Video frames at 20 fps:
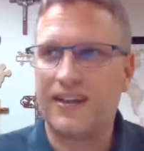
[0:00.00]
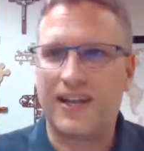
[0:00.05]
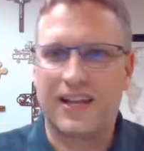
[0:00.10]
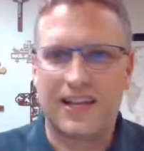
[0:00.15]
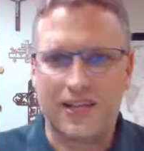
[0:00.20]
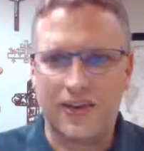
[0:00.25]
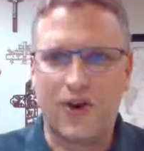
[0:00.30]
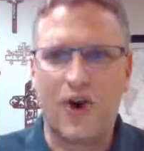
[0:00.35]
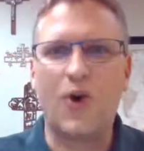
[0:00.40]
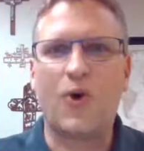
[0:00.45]

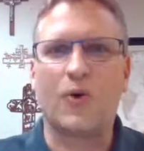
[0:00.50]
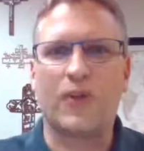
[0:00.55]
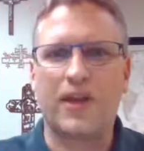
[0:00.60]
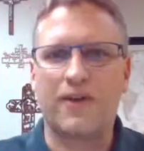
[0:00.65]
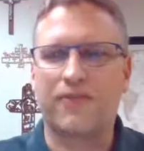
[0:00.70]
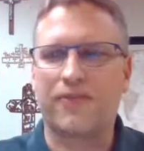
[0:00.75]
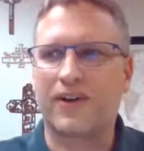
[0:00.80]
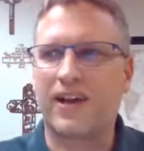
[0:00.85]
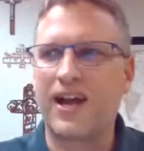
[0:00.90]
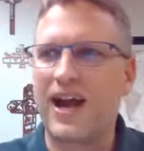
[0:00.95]
Like, oh,
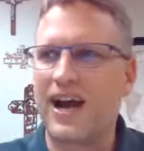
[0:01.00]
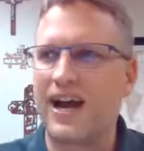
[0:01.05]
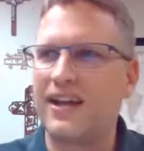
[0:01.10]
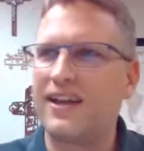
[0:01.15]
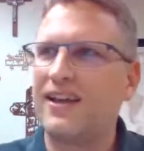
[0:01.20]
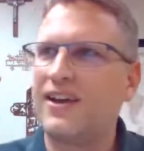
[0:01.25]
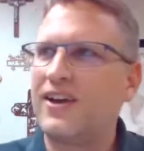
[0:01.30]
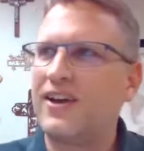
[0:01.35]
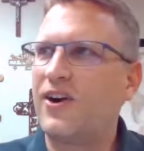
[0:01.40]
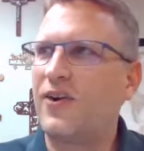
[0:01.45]
they
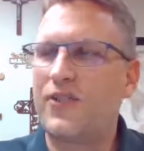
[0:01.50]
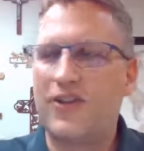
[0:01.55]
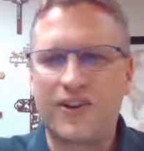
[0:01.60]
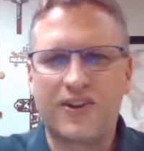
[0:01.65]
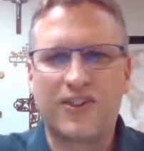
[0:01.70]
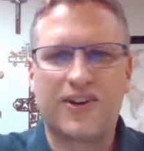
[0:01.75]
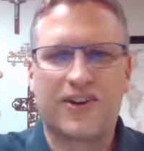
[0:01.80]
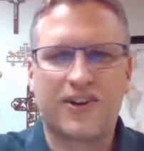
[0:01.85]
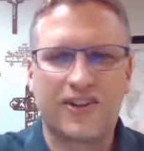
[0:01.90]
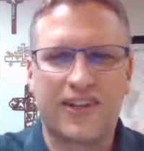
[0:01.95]
forgot. Oh,
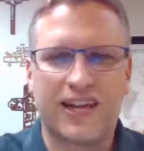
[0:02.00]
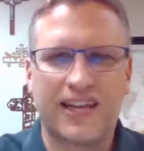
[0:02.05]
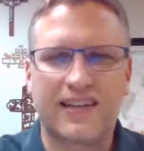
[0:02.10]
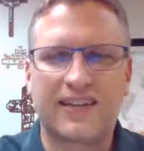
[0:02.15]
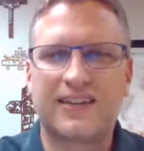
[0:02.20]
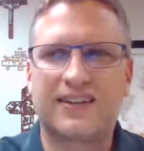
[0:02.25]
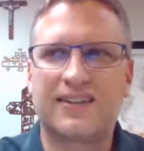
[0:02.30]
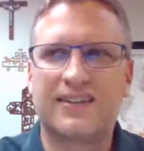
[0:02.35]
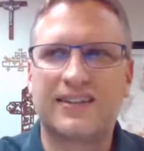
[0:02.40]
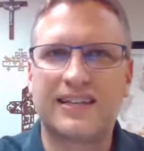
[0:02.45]
they're like
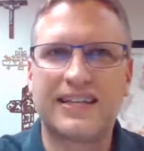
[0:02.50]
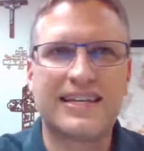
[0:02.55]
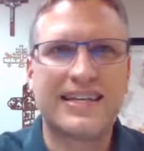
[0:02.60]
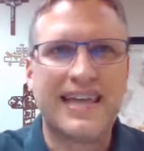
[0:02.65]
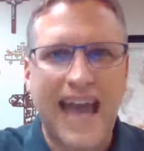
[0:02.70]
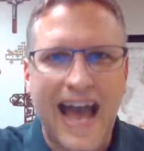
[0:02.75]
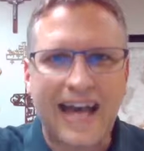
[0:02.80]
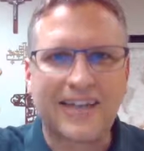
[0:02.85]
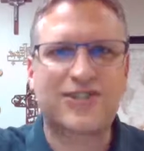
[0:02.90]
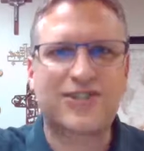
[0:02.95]

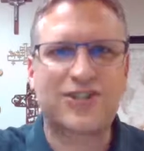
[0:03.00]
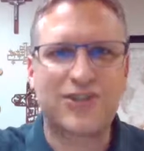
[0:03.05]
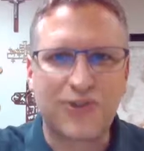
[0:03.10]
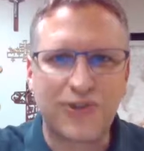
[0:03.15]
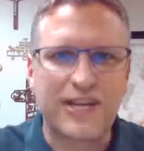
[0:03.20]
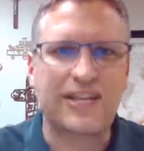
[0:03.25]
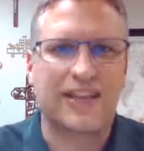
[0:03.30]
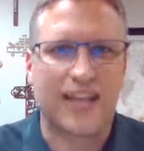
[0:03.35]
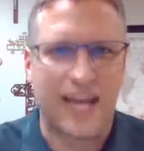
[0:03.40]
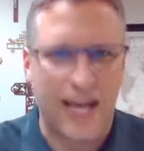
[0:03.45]
gas
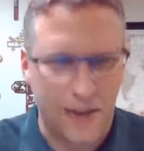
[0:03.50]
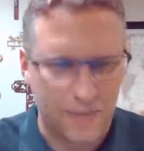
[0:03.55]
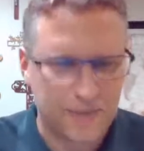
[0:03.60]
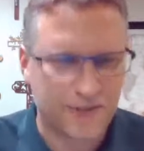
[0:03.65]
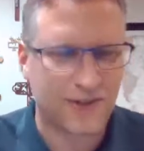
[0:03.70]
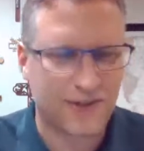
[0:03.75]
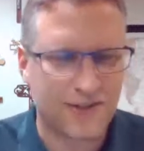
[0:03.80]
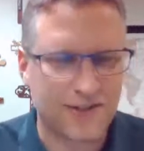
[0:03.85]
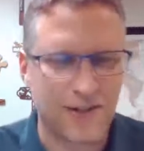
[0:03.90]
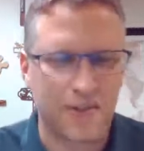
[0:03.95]
street
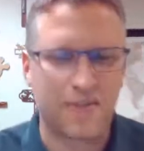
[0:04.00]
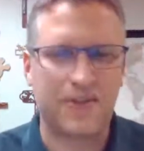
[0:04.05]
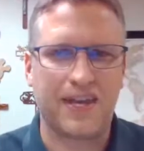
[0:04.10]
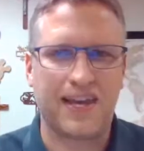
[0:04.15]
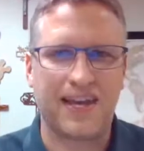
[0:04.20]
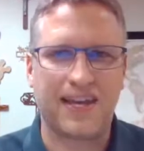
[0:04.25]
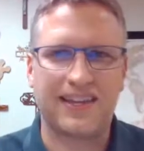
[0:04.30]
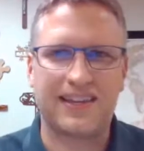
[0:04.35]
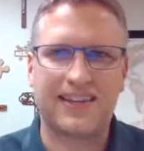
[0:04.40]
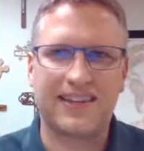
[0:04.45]
lamps or
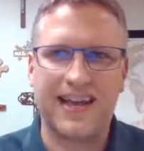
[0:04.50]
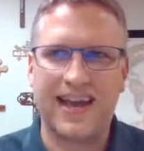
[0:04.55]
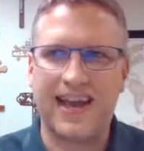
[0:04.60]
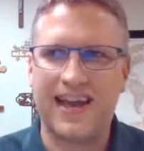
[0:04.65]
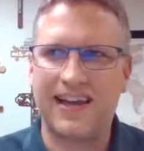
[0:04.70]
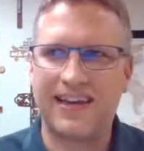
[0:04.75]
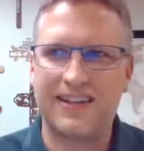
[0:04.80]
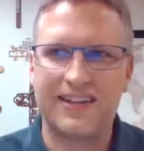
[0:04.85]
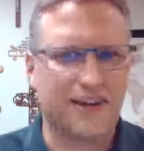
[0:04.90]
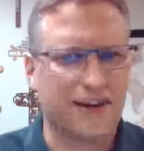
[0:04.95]
something
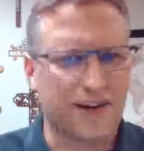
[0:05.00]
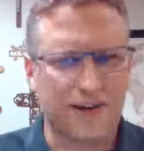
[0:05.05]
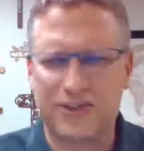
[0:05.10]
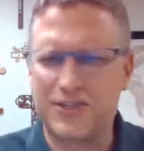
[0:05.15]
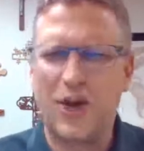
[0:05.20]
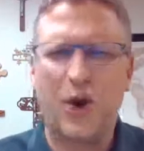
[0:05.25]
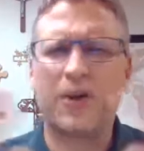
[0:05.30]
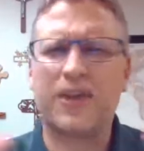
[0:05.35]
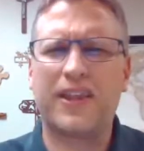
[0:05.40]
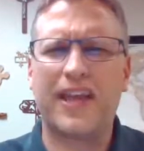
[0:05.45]
that are
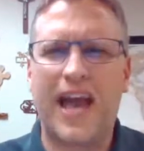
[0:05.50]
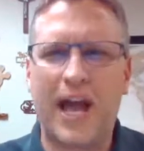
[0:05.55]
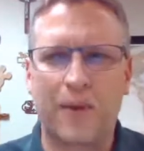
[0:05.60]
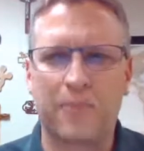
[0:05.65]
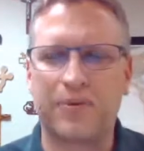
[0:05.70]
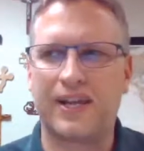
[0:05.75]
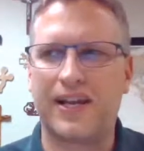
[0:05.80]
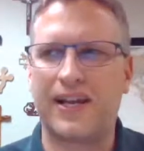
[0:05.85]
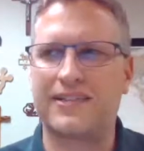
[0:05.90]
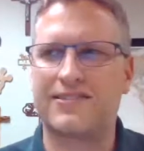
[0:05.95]
totally out
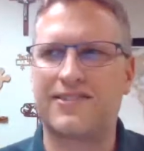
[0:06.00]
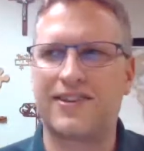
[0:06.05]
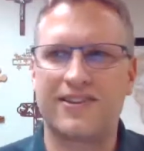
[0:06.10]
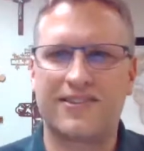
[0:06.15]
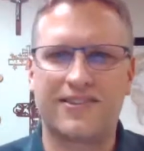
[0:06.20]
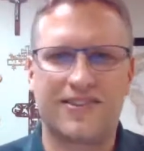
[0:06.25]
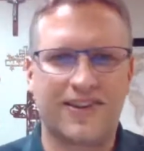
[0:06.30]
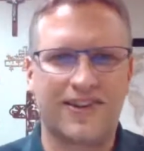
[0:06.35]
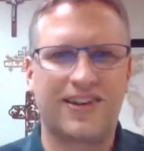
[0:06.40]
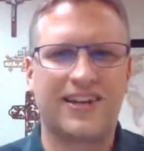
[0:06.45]
of place.
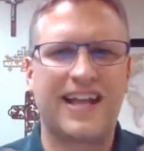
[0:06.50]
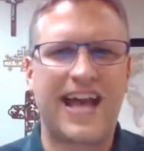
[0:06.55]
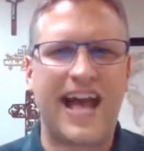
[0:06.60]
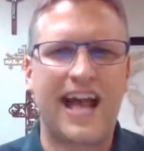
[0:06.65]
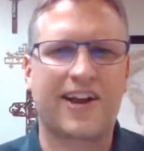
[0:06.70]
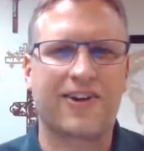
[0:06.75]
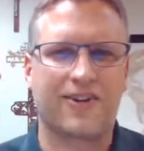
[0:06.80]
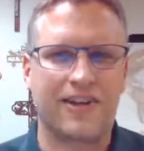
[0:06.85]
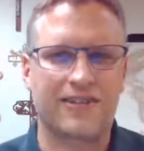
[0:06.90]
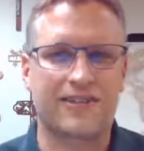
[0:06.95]
They're
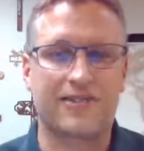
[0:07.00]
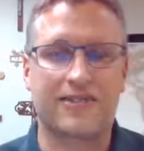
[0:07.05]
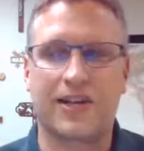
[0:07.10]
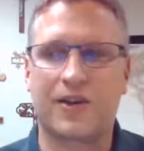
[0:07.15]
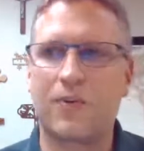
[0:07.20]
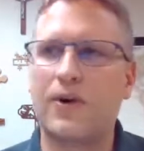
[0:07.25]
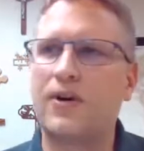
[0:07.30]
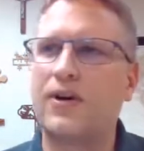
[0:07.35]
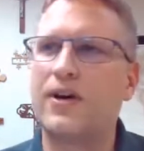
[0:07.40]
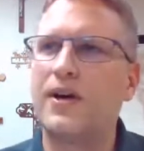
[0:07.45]

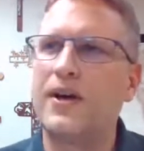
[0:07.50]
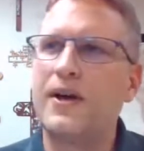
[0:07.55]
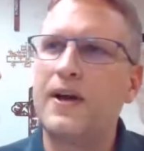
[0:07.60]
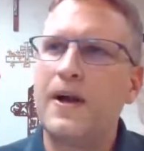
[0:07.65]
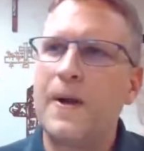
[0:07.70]
anachronistic. Well,